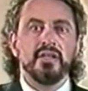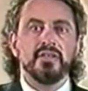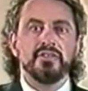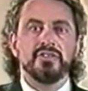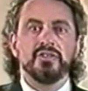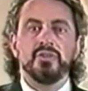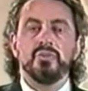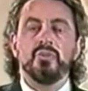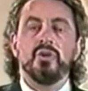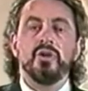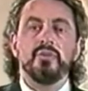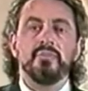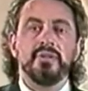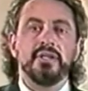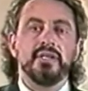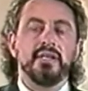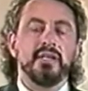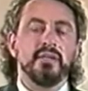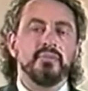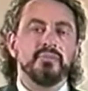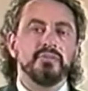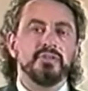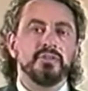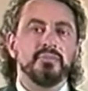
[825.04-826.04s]
So what
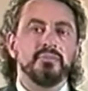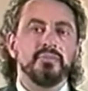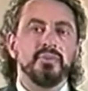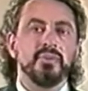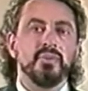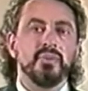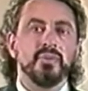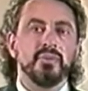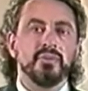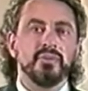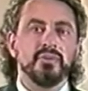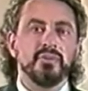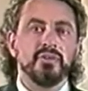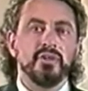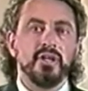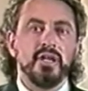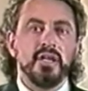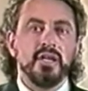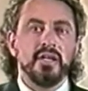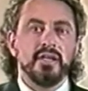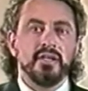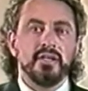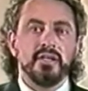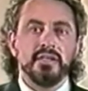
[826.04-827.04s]
becomes important
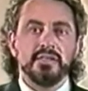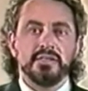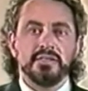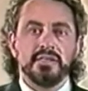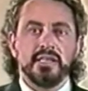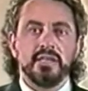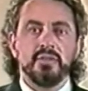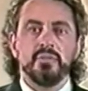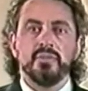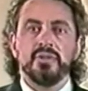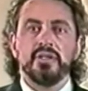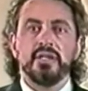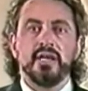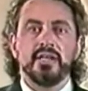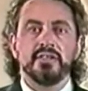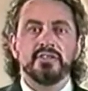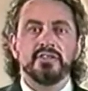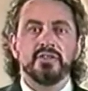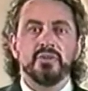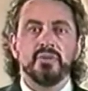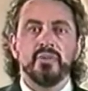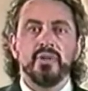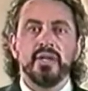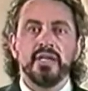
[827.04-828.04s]
is that we
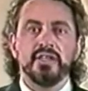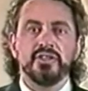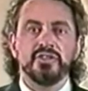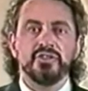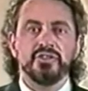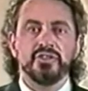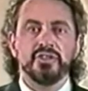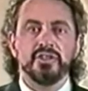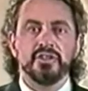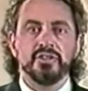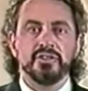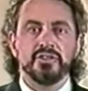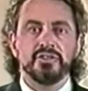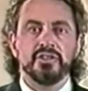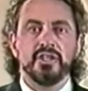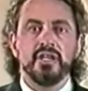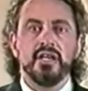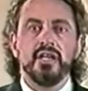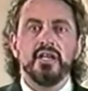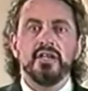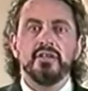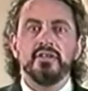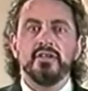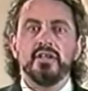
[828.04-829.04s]
ask questions
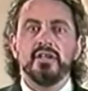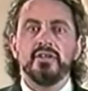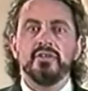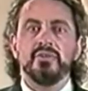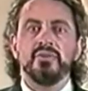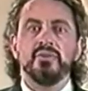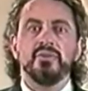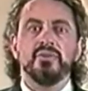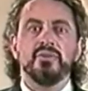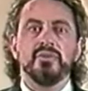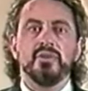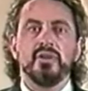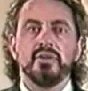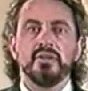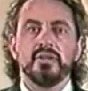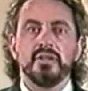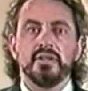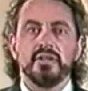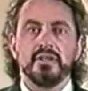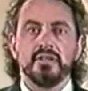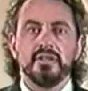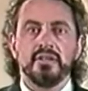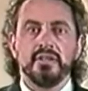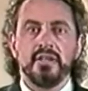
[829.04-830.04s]
that do not
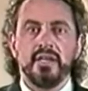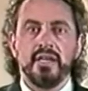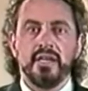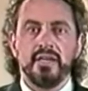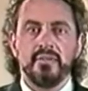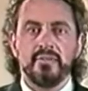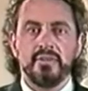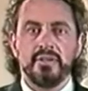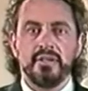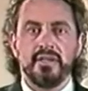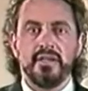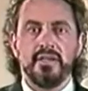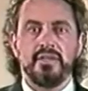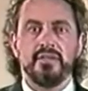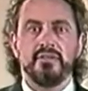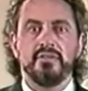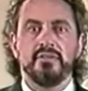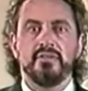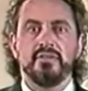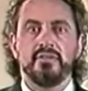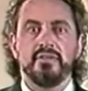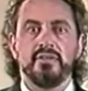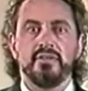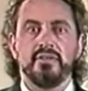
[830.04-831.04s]
contaminate
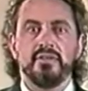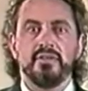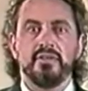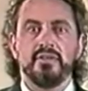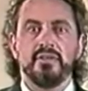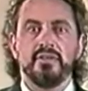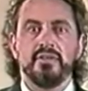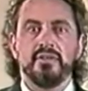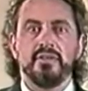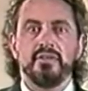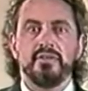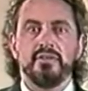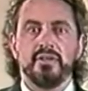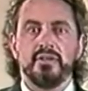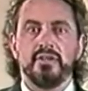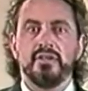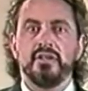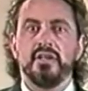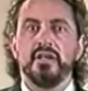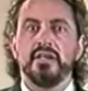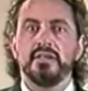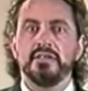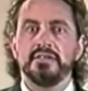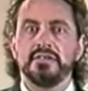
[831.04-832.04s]
the
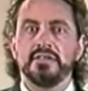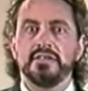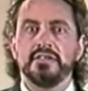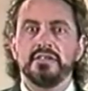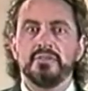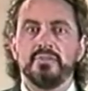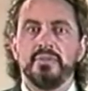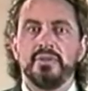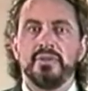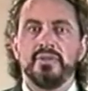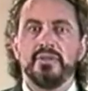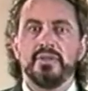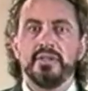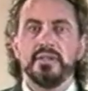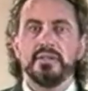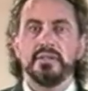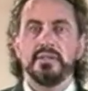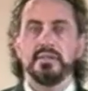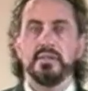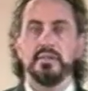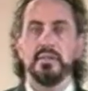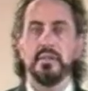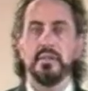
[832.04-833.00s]
client's experience.